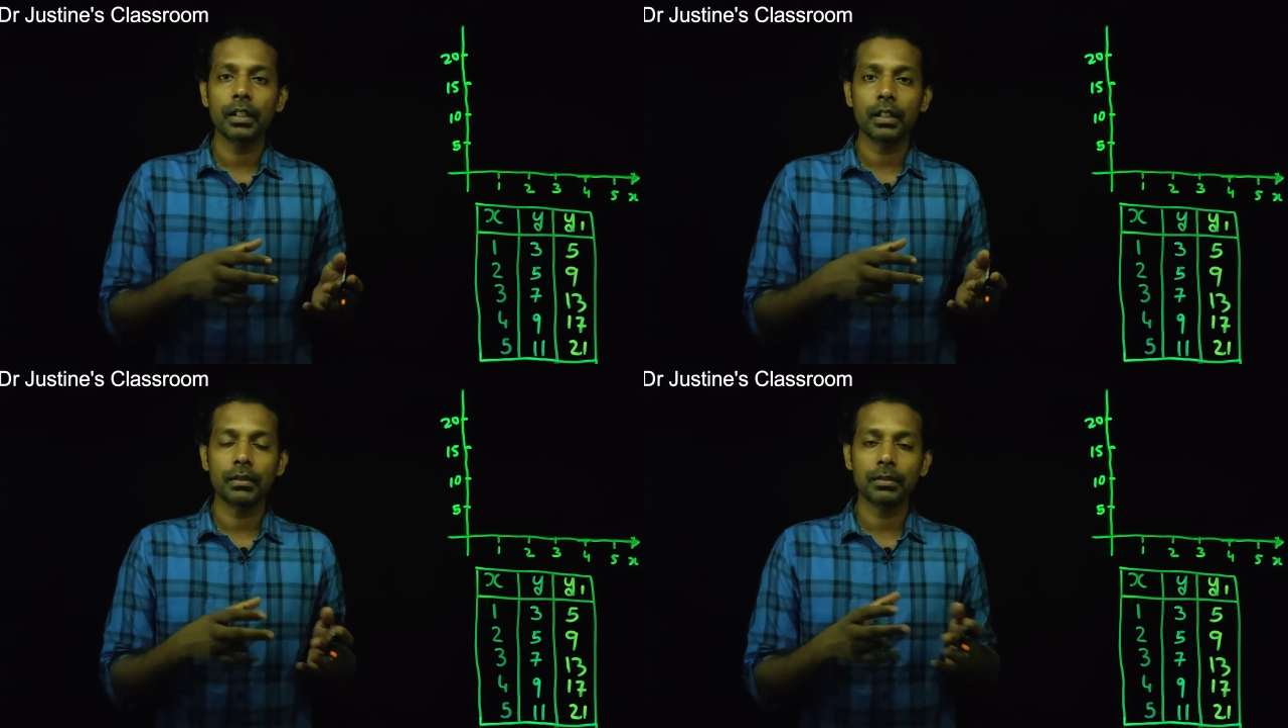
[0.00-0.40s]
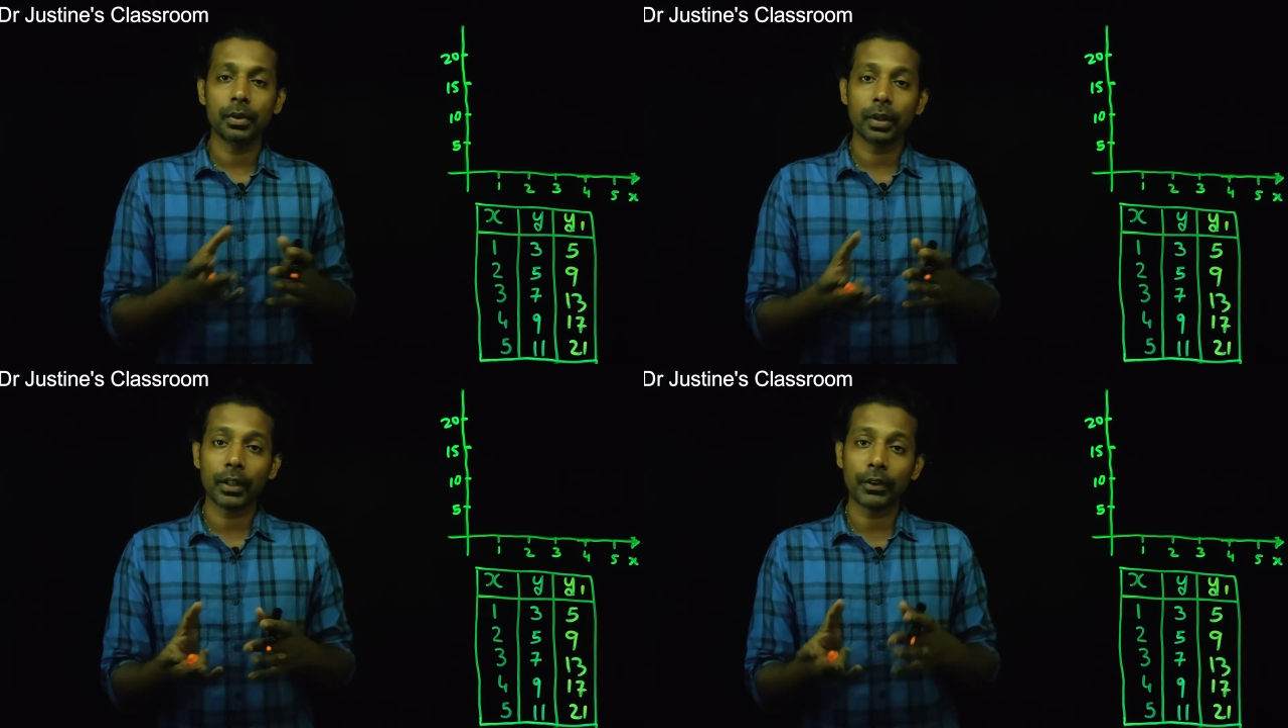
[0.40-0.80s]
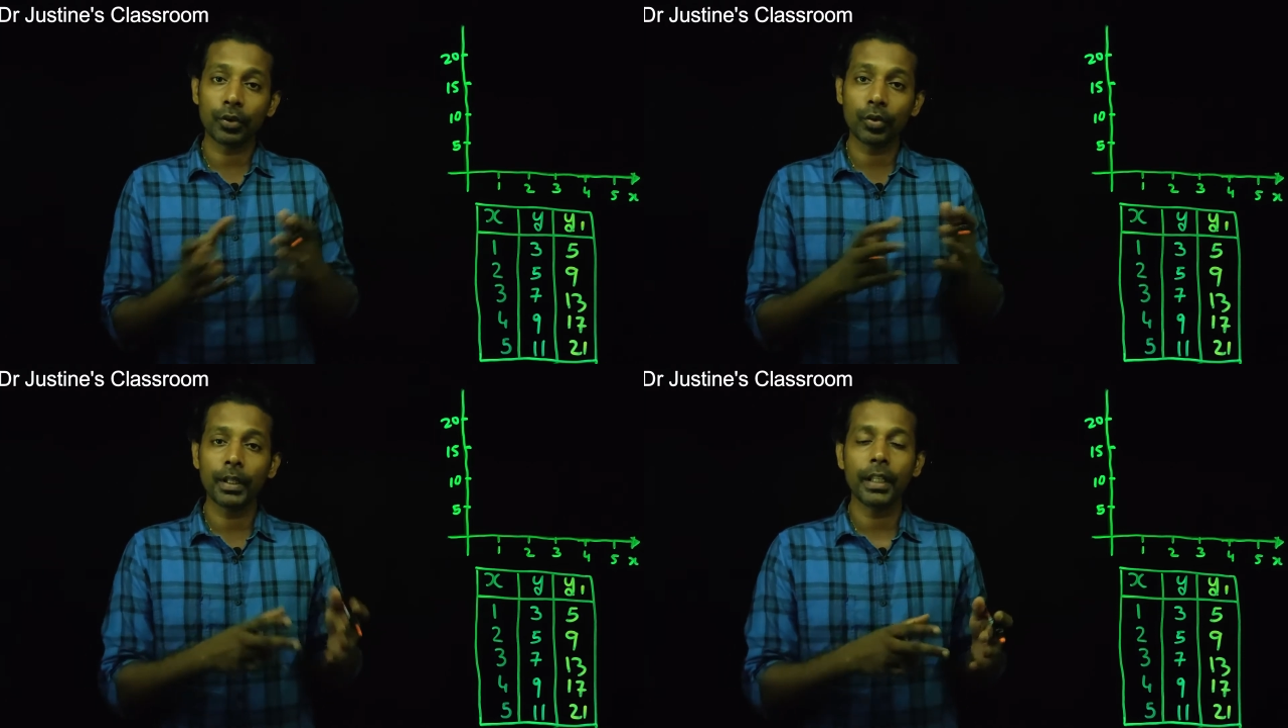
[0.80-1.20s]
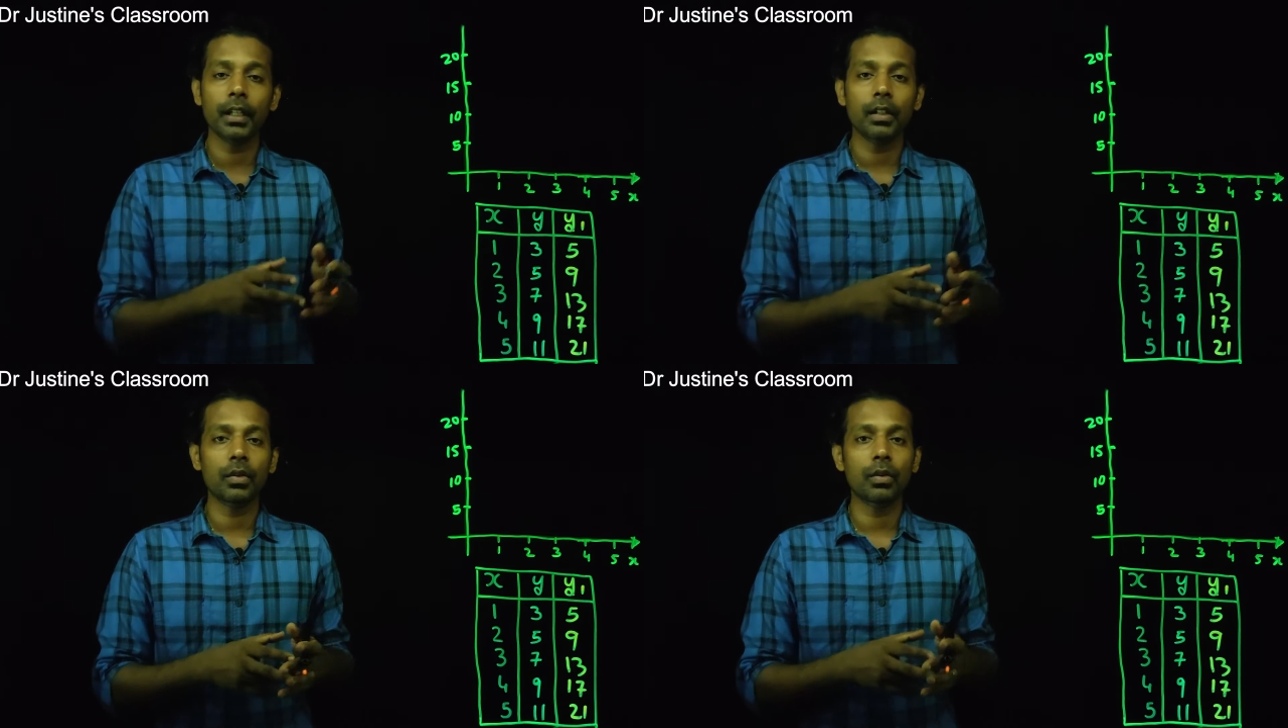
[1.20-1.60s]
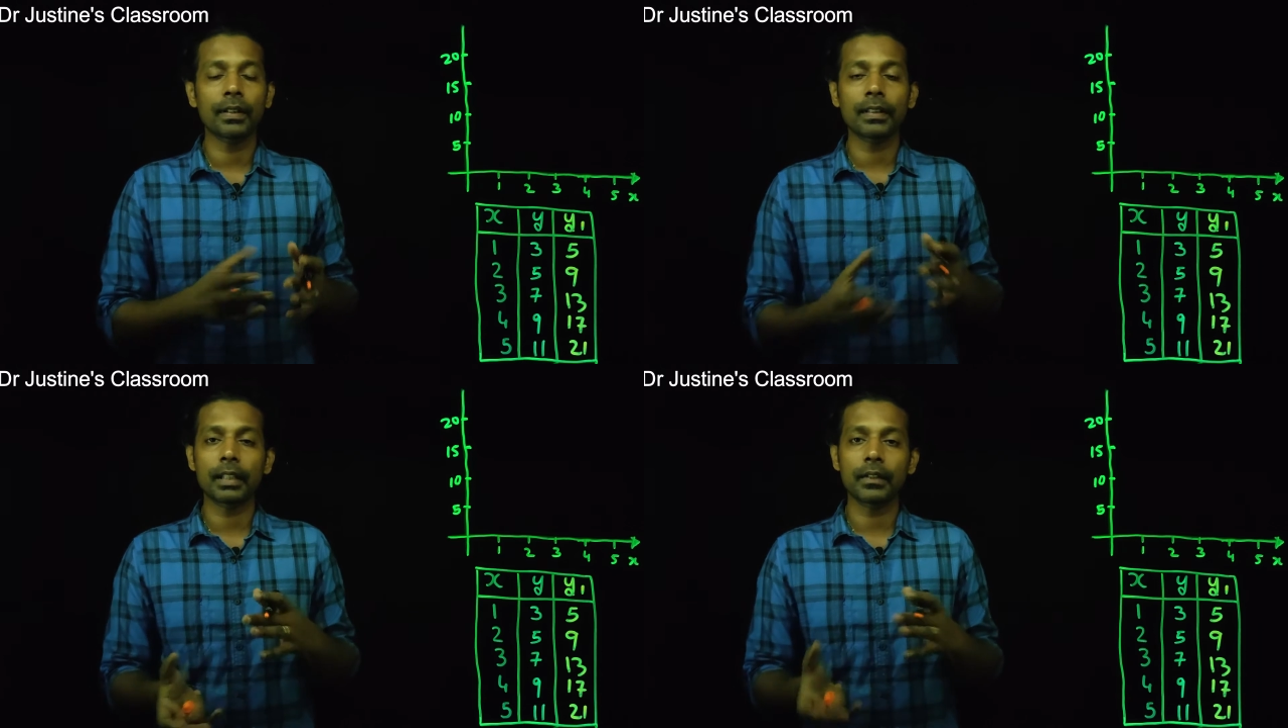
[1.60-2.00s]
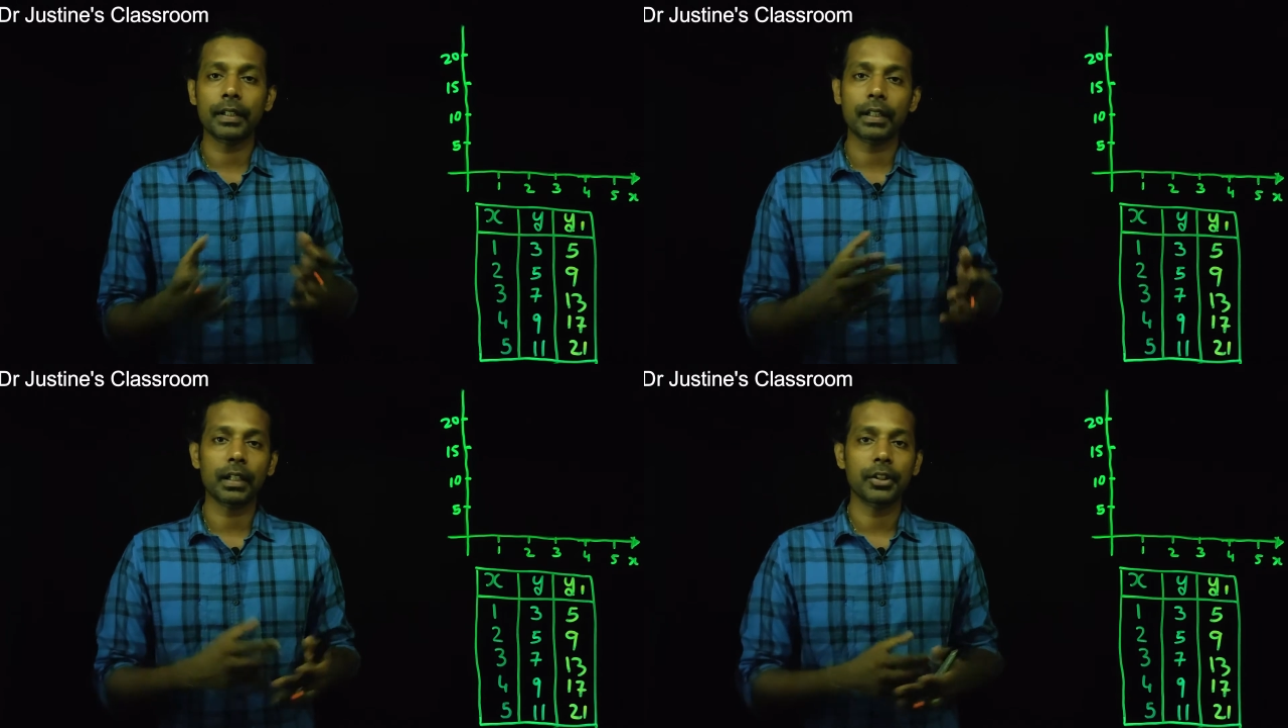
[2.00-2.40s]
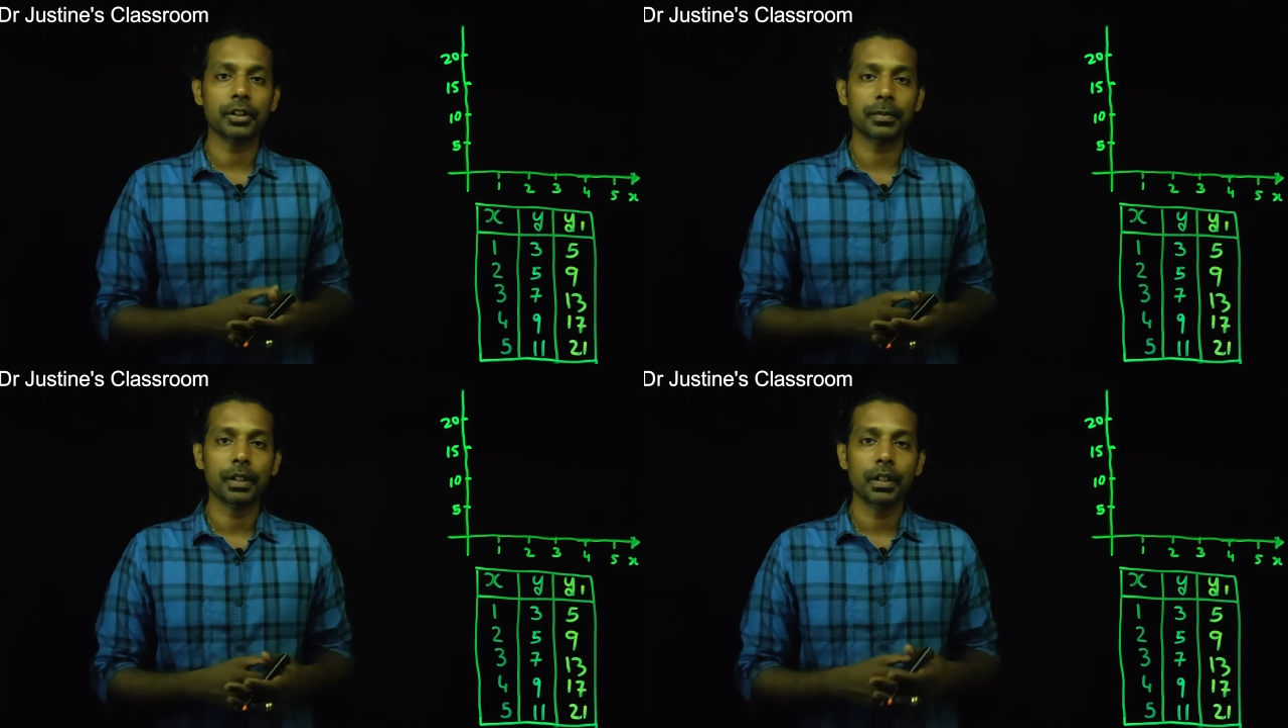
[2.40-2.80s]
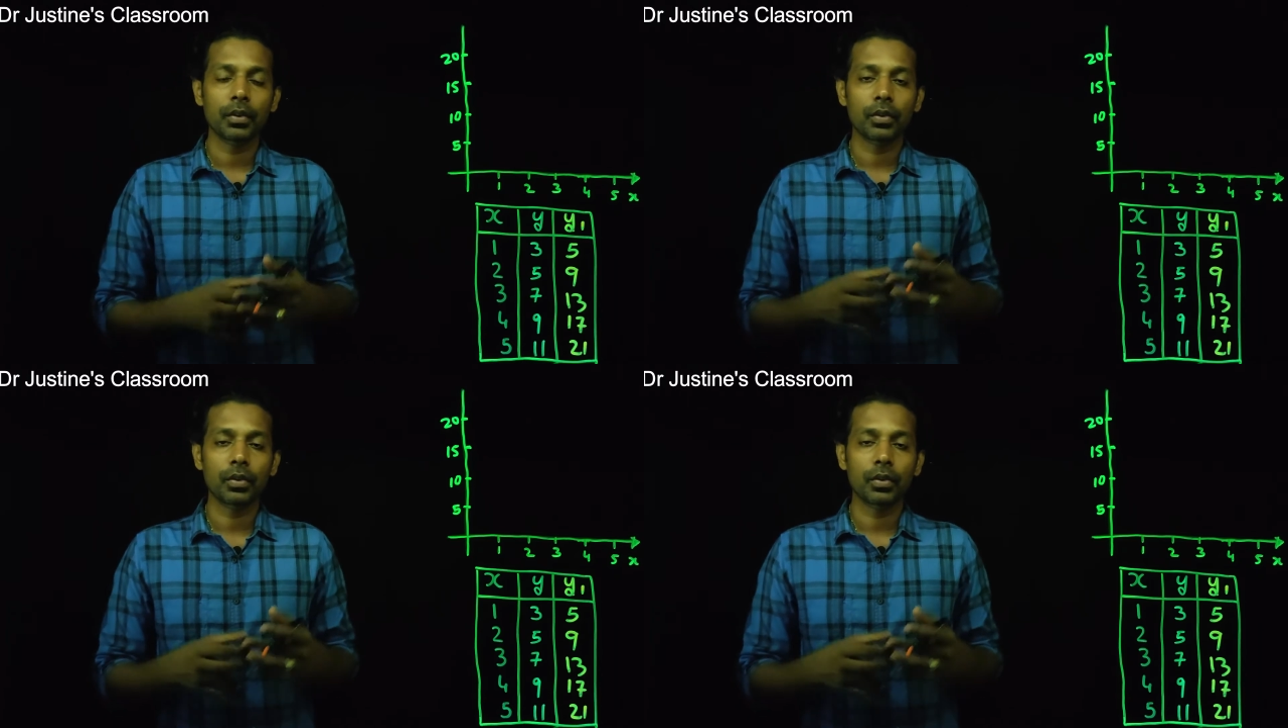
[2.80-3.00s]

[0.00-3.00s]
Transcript: or assume a cause and effect relationship.